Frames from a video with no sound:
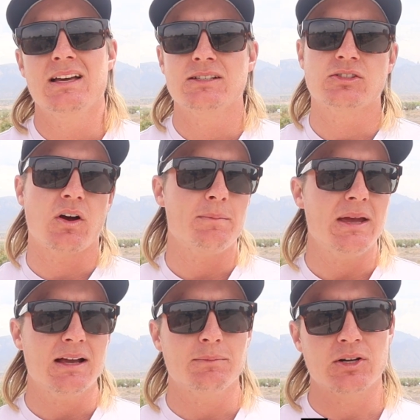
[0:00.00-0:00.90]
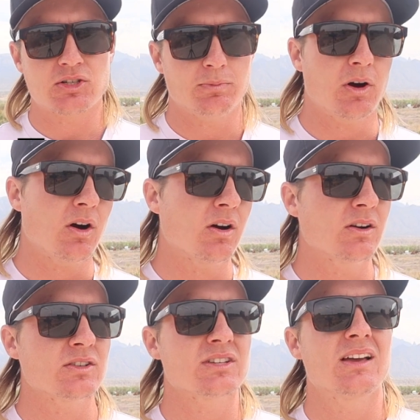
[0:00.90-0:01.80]
So I make a bunch of
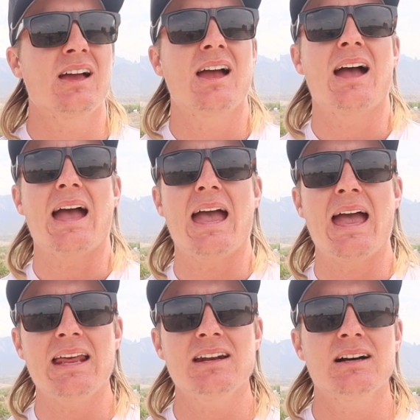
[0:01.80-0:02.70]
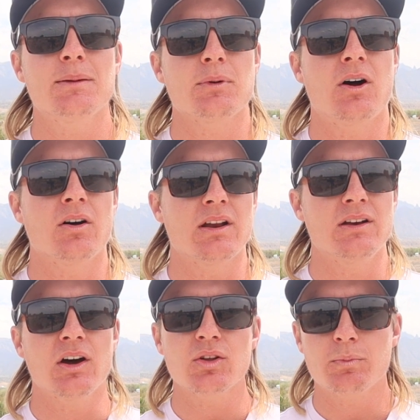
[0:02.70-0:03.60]
pars, ended up on
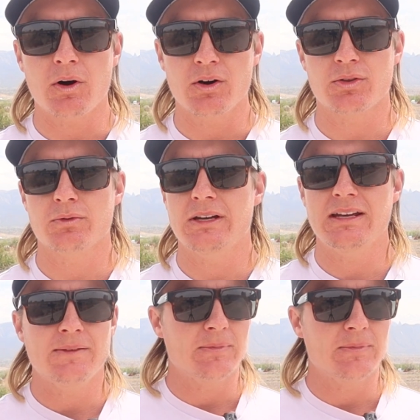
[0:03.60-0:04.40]
another par 3,